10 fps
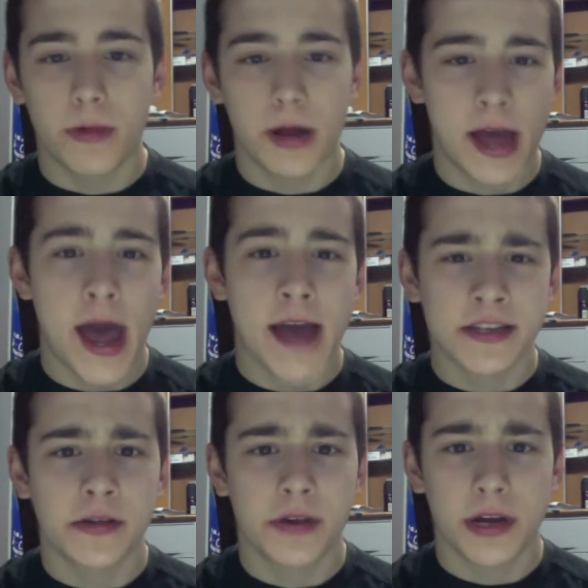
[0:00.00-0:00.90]

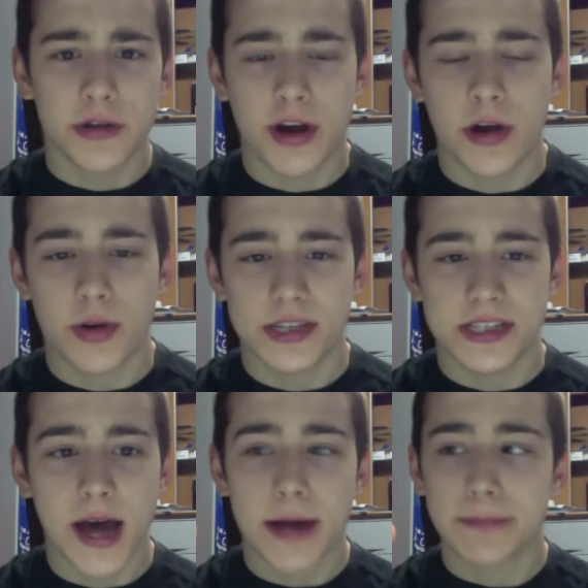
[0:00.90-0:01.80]
excluding Dragon Quest
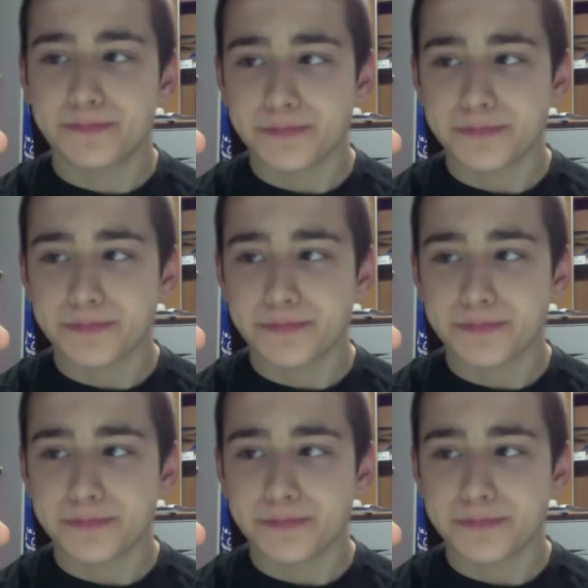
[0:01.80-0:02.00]
IX.